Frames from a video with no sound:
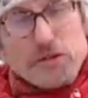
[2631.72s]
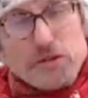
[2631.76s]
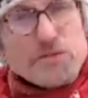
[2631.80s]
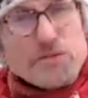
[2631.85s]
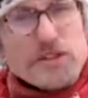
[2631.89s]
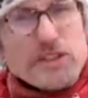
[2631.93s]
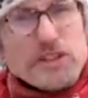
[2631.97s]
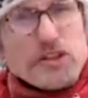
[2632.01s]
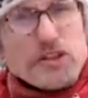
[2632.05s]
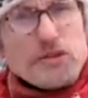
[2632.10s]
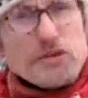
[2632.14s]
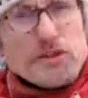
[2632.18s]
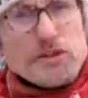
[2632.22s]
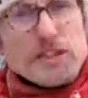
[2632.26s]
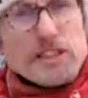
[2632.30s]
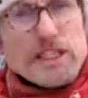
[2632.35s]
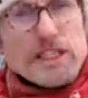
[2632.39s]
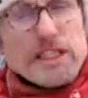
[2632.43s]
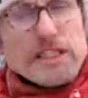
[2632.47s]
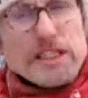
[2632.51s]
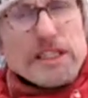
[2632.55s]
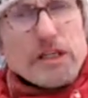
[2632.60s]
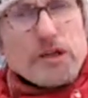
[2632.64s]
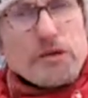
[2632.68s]
to reduce
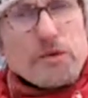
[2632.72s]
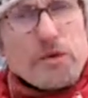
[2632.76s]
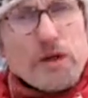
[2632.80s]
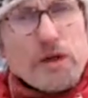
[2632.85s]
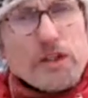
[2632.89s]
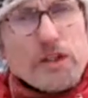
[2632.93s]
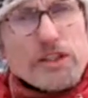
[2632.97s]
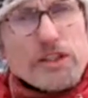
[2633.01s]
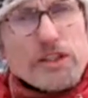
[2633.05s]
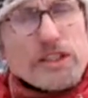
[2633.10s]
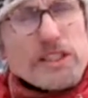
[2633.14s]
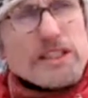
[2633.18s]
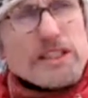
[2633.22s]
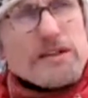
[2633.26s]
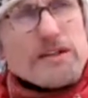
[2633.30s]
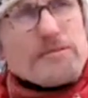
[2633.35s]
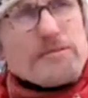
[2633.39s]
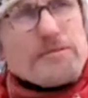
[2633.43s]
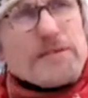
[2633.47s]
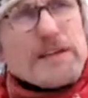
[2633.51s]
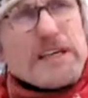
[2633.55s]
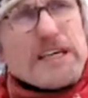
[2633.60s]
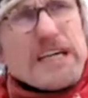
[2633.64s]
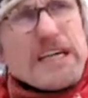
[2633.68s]
inequality
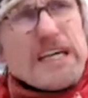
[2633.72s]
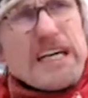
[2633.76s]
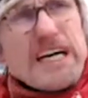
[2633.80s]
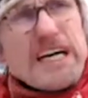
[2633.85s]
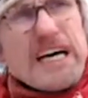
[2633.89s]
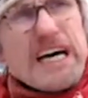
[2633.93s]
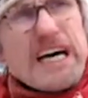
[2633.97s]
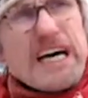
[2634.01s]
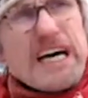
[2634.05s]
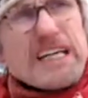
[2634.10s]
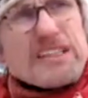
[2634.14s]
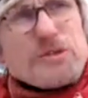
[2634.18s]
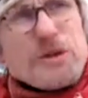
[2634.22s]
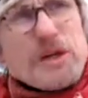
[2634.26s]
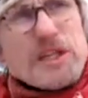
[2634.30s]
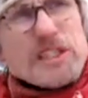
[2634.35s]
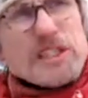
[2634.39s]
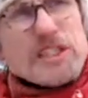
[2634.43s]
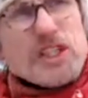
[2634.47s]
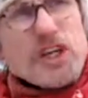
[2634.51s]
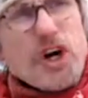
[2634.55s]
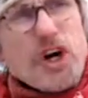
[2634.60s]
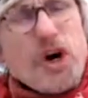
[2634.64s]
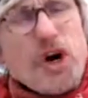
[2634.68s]
and to
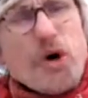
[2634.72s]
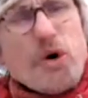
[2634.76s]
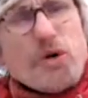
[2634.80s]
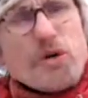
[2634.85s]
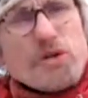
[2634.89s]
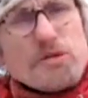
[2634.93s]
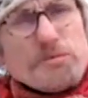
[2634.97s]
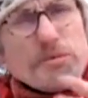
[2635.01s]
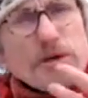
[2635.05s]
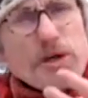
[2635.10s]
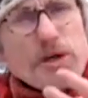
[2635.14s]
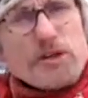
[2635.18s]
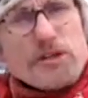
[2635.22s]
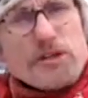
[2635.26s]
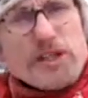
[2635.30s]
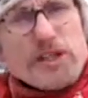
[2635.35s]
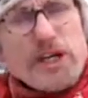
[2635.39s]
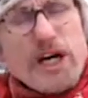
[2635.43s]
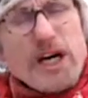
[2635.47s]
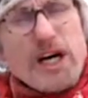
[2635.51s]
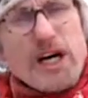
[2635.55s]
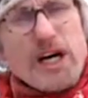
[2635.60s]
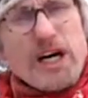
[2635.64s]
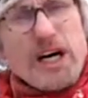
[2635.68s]
actually hold both
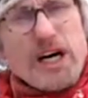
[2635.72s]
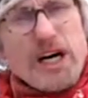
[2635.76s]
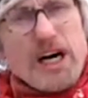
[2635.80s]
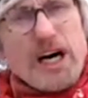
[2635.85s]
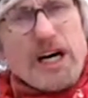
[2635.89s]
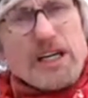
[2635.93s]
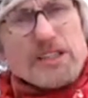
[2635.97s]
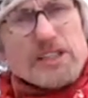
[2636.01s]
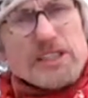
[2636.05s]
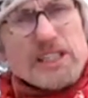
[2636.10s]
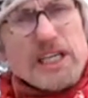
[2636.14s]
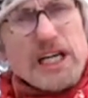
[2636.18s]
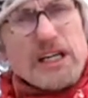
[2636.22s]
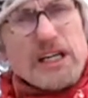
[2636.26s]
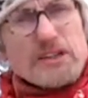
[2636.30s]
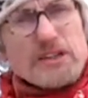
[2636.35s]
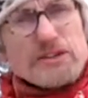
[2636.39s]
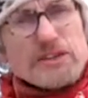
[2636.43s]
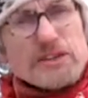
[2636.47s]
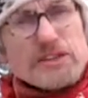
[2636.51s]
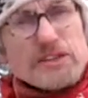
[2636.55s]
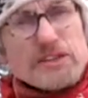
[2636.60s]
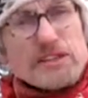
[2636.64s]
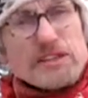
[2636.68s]

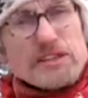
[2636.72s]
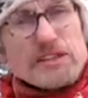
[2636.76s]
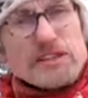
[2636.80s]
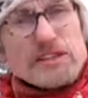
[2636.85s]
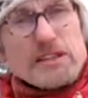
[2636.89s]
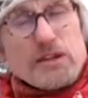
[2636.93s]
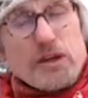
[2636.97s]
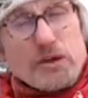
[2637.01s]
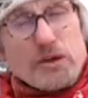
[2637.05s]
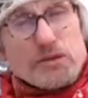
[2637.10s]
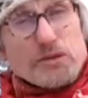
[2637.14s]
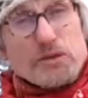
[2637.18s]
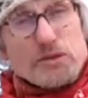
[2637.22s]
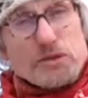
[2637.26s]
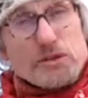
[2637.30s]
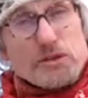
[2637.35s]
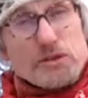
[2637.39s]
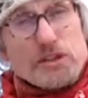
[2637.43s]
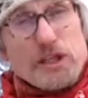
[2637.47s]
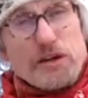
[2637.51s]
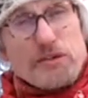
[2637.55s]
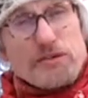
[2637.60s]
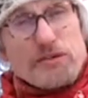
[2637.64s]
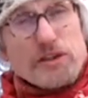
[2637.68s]
ourselves, those who
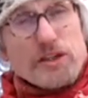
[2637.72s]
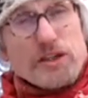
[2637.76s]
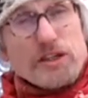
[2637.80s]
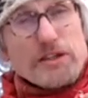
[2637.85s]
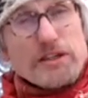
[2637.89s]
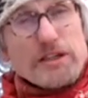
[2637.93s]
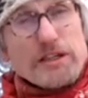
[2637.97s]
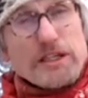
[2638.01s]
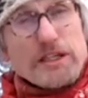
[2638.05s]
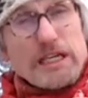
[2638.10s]
suffer,